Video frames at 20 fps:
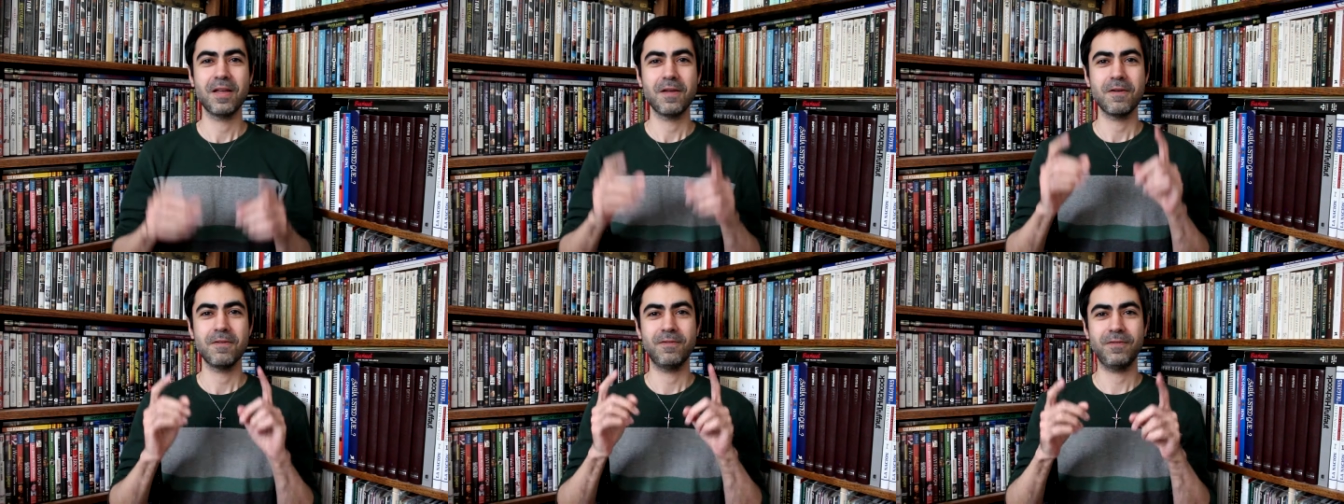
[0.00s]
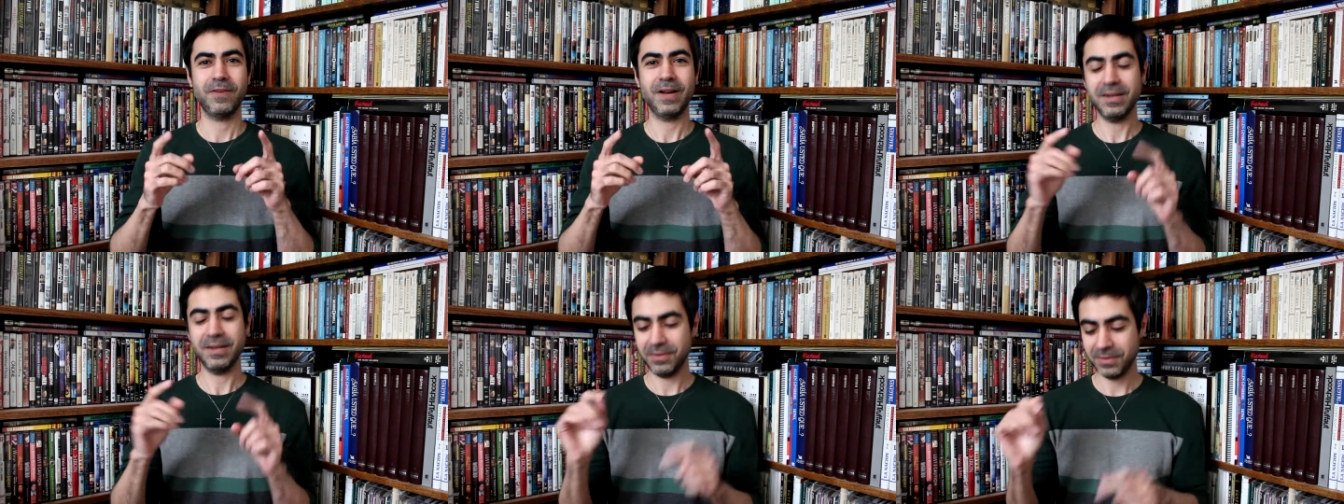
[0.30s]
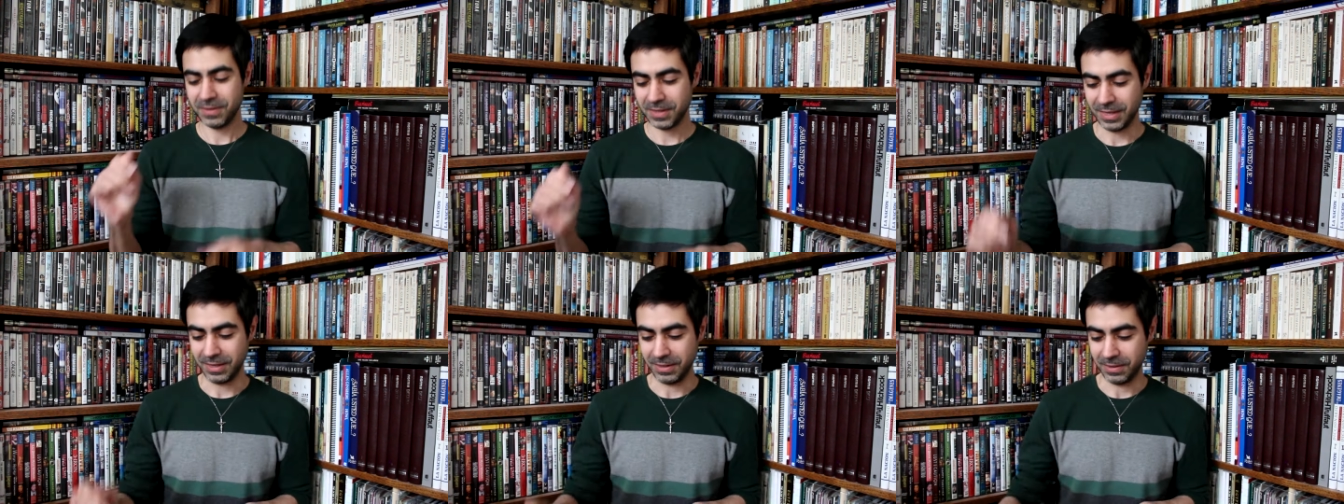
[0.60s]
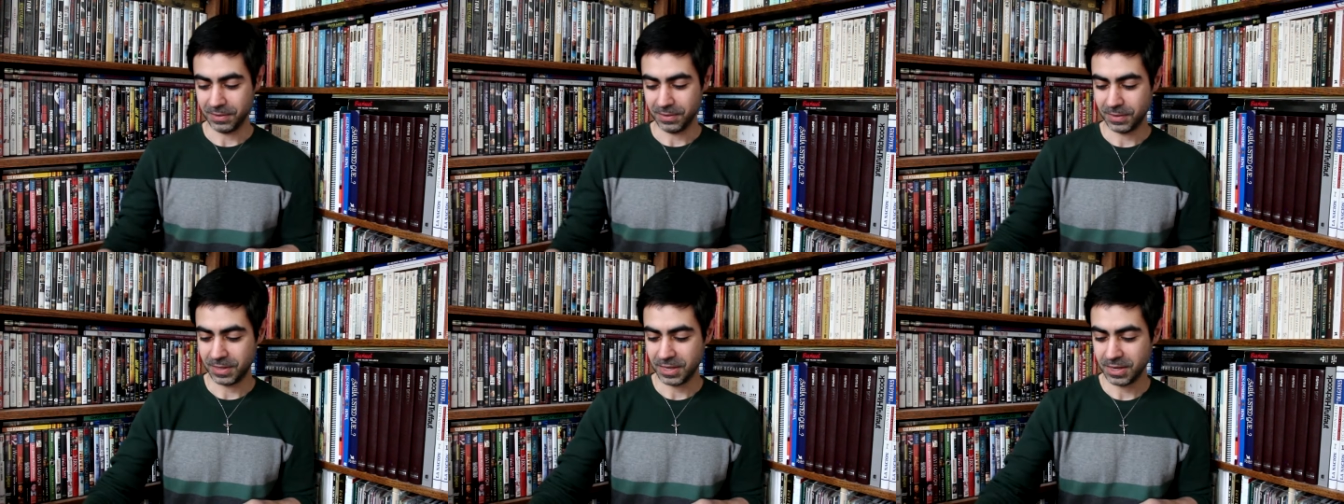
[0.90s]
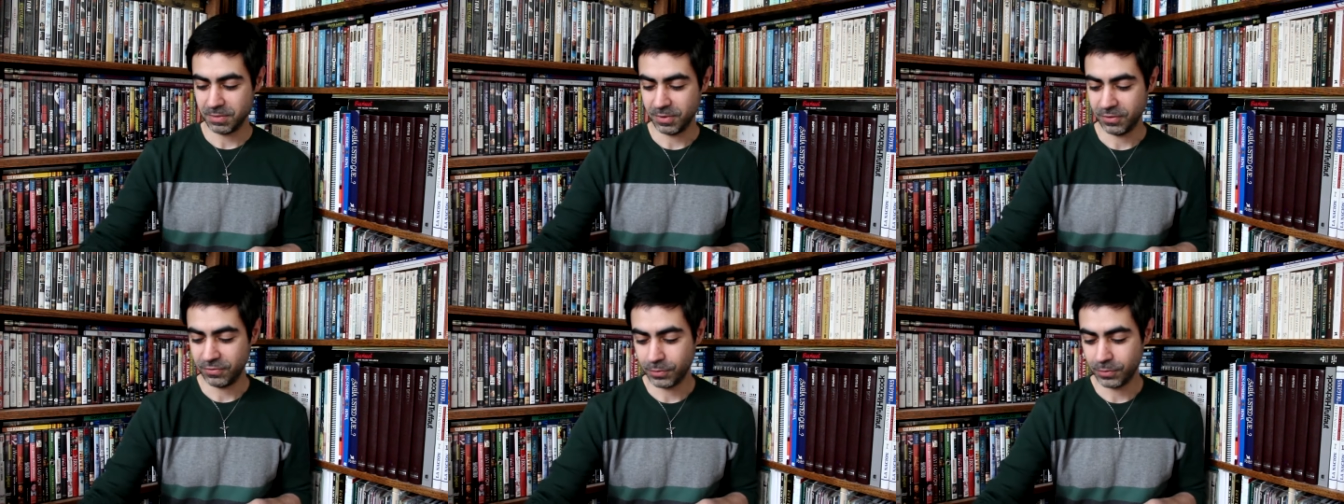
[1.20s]
Final thing,
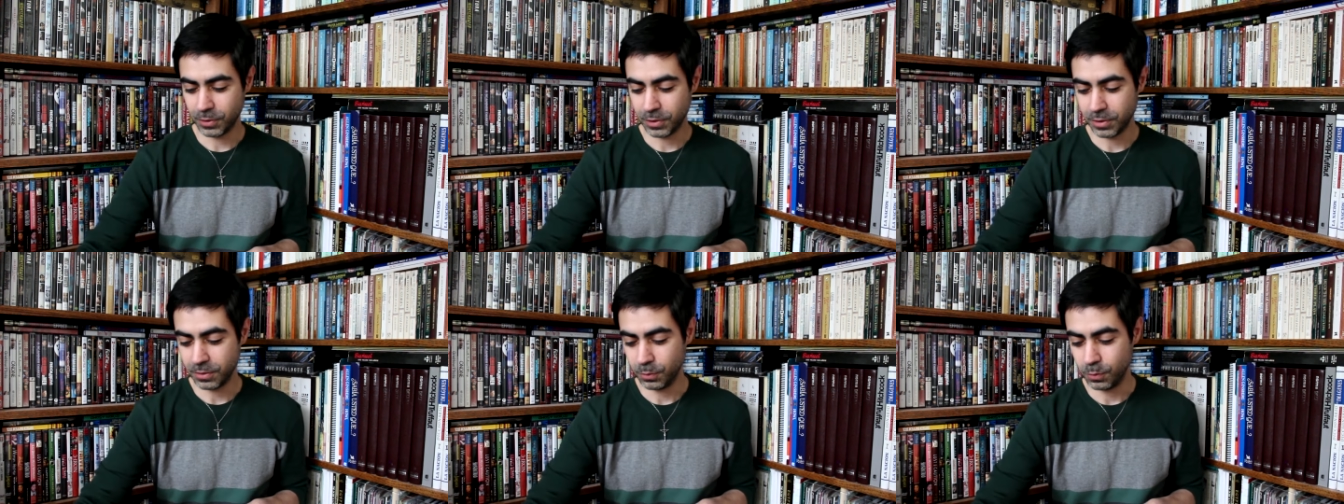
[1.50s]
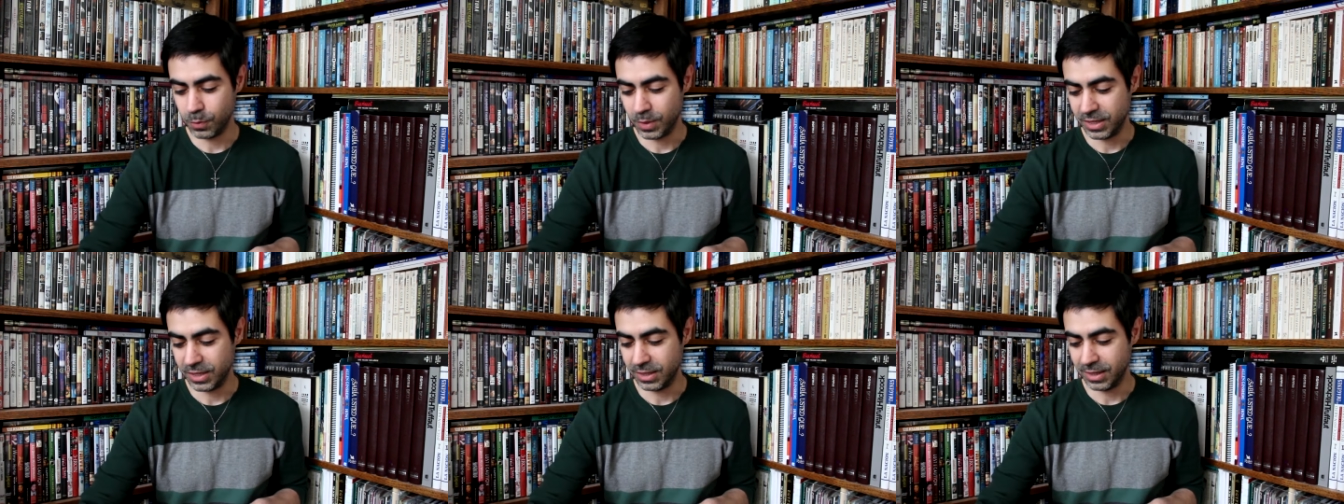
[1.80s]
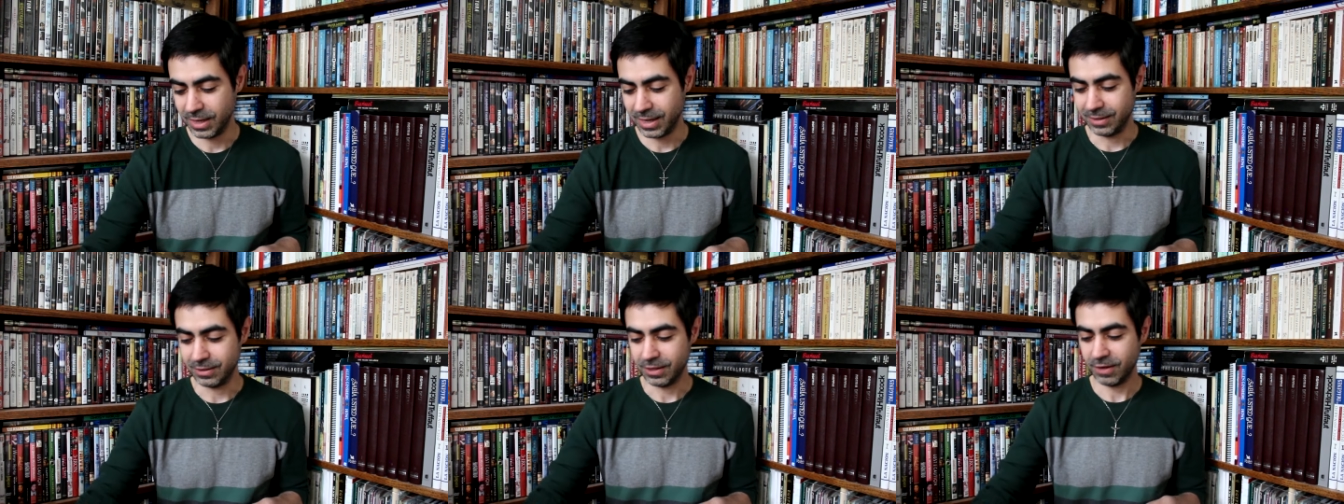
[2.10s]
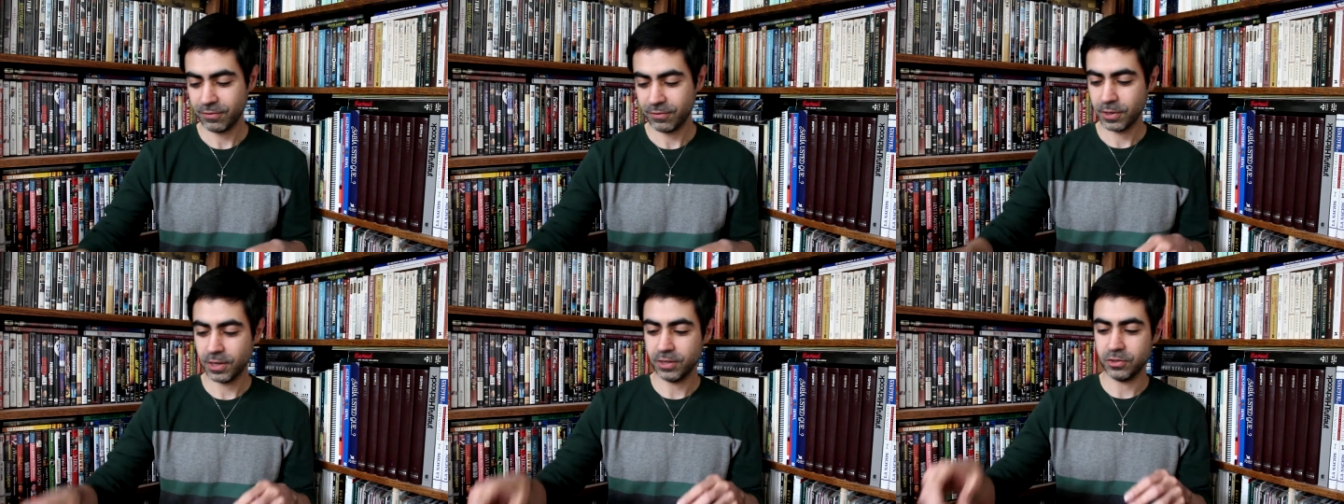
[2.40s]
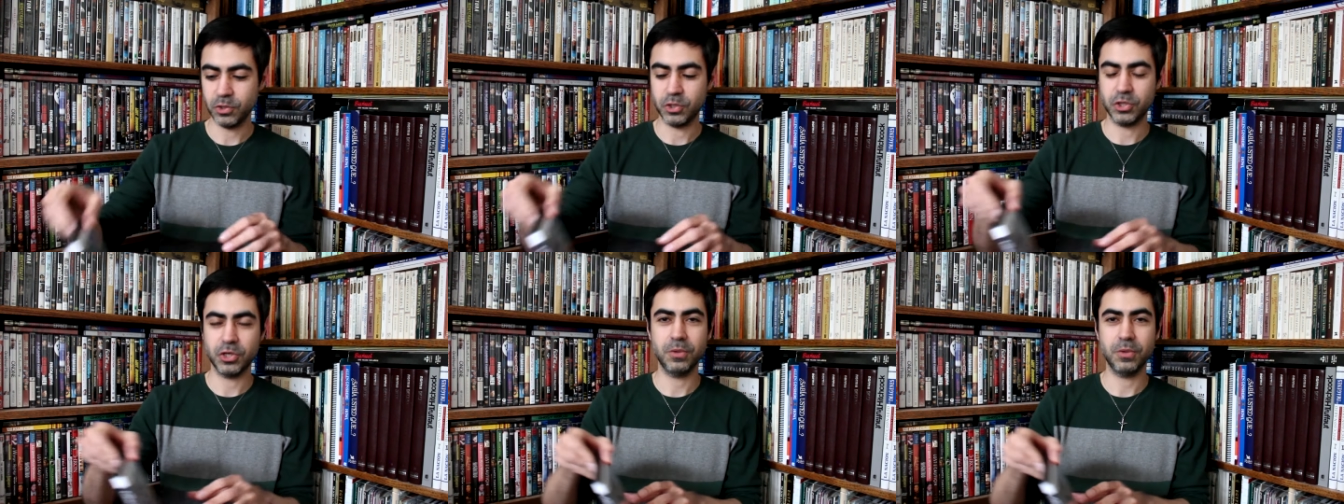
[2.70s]
okay, before we end. I forgot
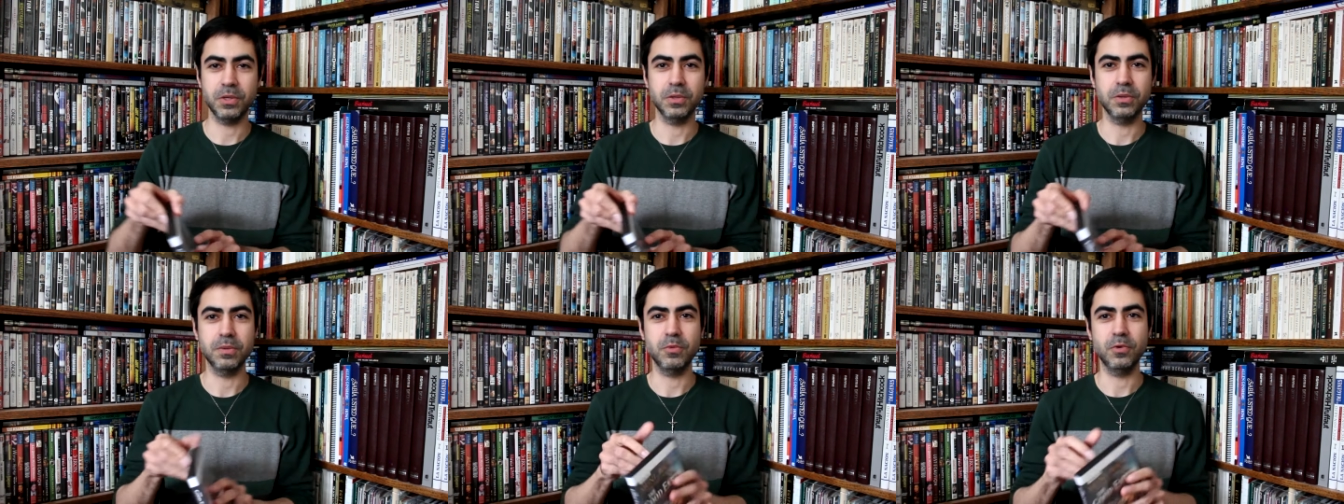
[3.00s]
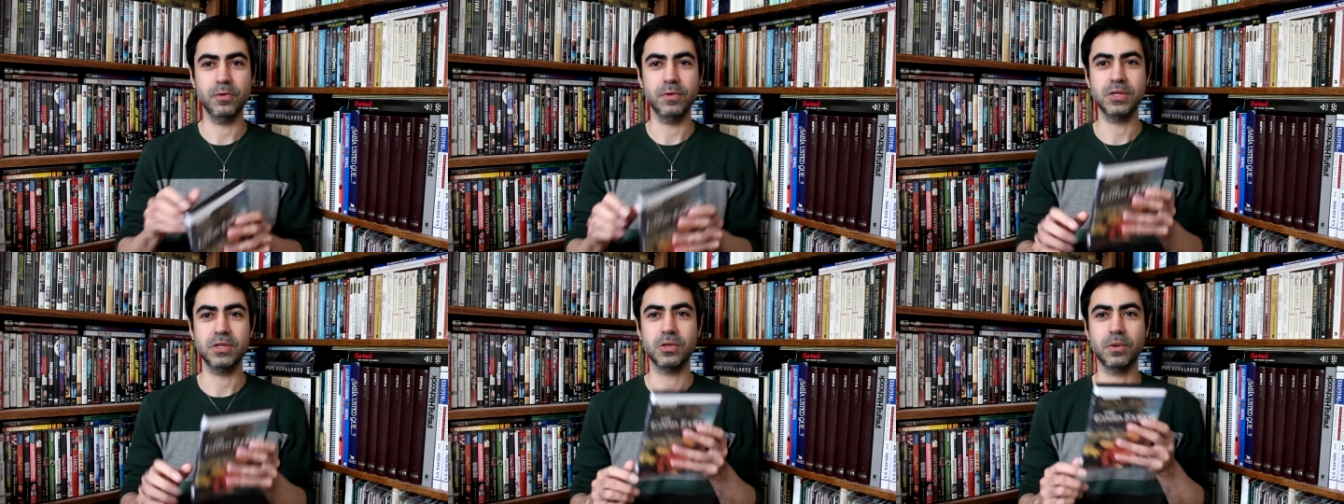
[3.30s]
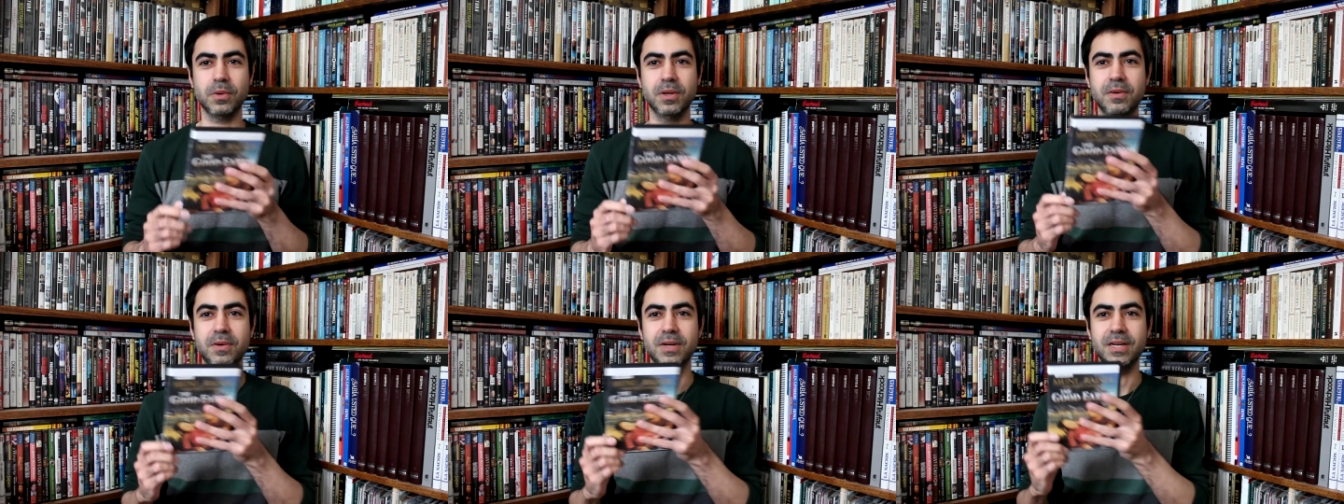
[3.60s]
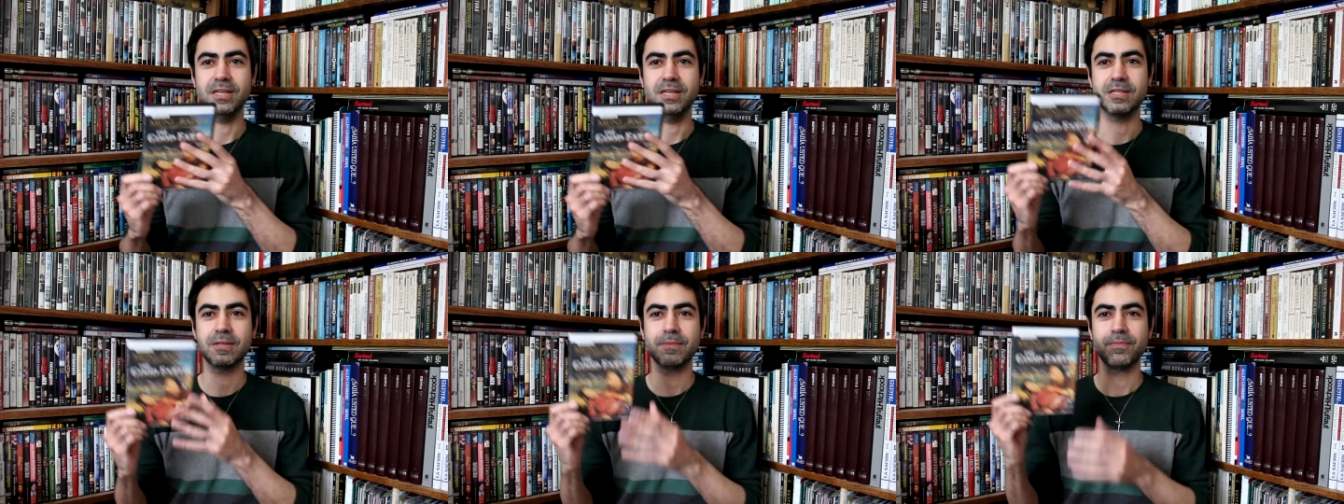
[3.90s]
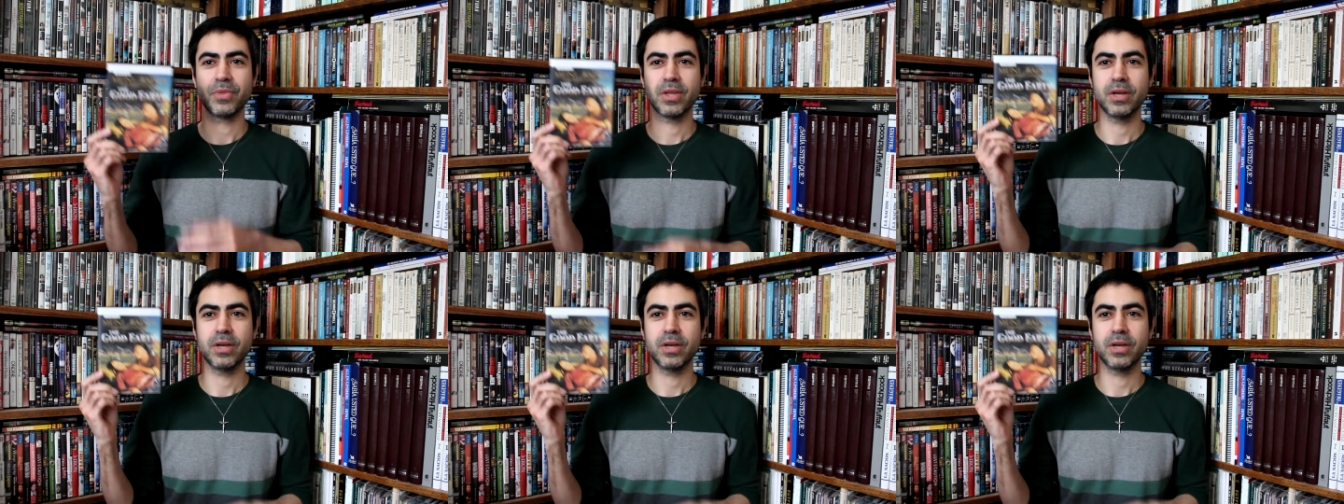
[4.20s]
to show you the movie, so here it is.